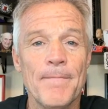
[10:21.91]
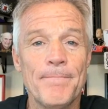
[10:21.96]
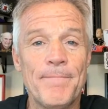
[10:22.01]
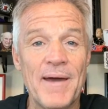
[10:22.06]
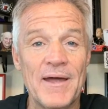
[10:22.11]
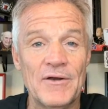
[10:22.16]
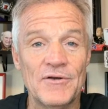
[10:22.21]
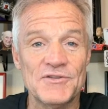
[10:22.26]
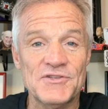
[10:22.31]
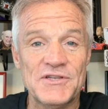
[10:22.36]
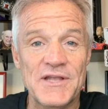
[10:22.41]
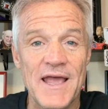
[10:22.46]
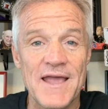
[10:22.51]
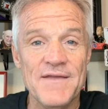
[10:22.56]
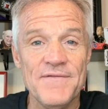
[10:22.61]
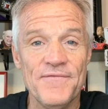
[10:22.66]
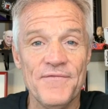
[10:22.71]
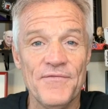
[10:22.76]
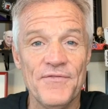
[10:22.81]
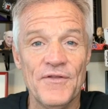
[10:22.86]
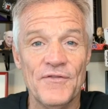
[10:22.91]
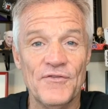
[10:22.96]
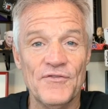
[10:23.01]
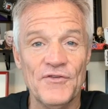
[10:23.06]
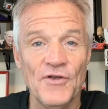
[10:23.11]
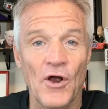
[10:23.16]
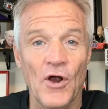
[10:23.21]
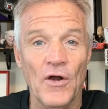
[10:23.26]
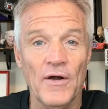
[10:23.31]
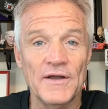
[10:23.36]
better safe than
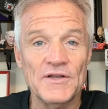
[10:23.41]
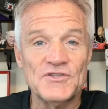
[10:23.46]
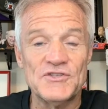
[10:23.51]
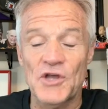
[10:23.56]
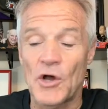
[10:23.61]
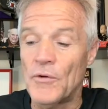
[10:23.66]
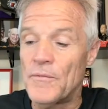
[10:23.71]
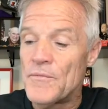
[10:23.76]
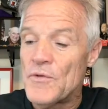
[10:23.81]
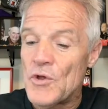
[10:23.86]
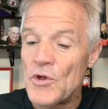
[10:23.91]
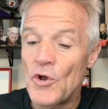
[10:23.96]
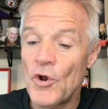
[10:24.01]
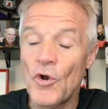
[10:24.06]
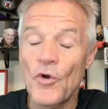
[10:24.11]
sorry. So